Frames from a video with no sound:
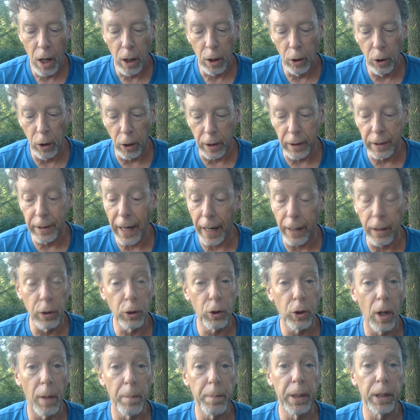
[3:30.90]
Look, Donald
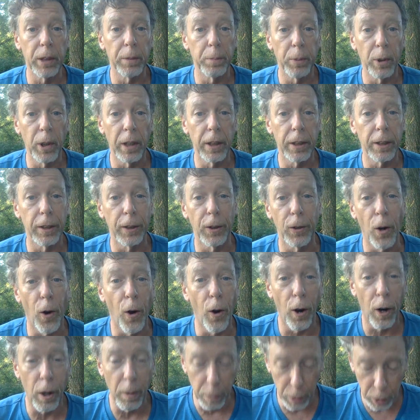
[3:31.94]
Trump has put us in a
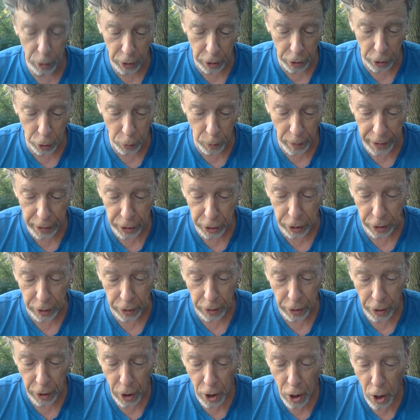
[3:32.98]
horrible situation.
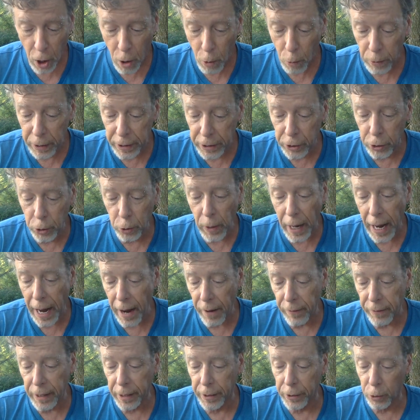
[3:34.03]
We do
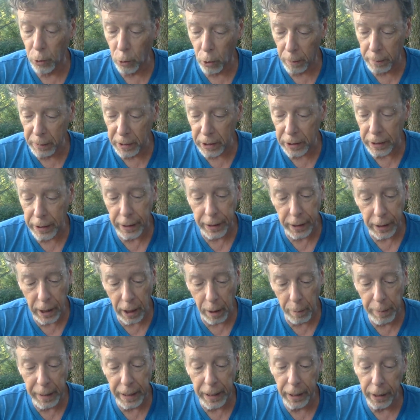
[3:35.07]
have enormous
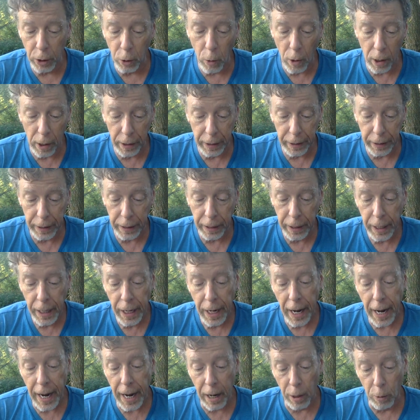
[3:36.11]
income inequality,
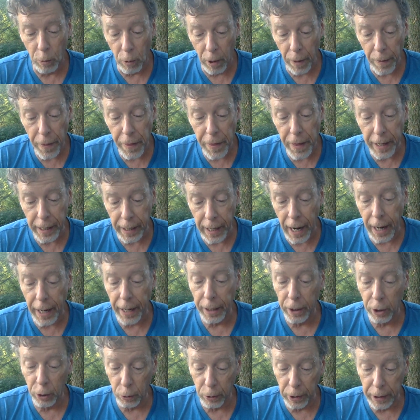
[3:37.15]
and one thing I
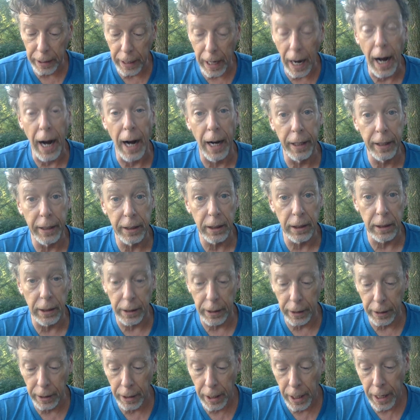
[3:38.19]
agree
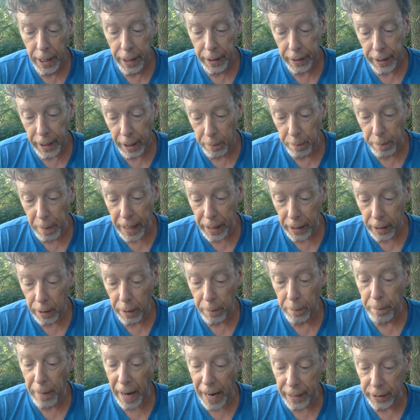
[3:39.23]
honestly can make
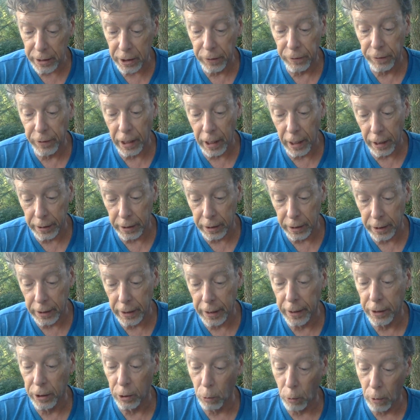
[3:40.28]
massive cuts
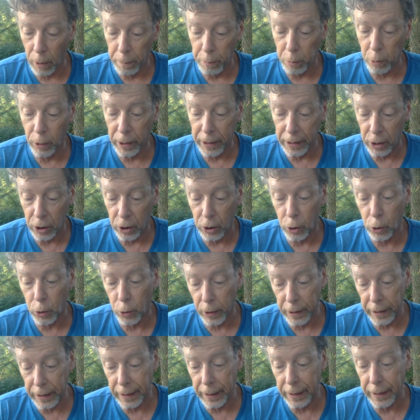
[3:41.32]
in the $1
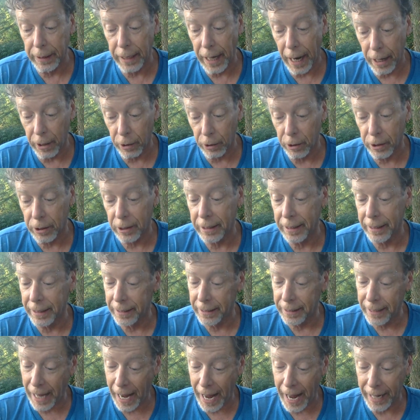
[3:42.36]
trillion in
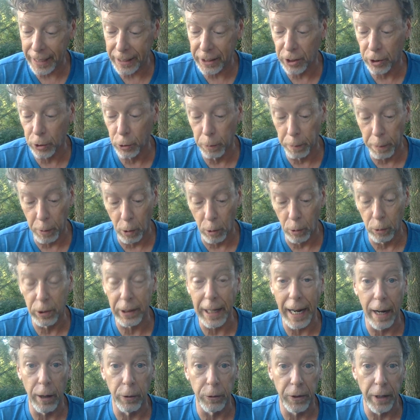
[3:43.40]
tax loopholes
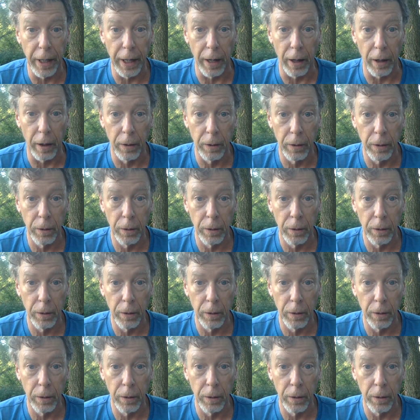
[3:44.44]
out there.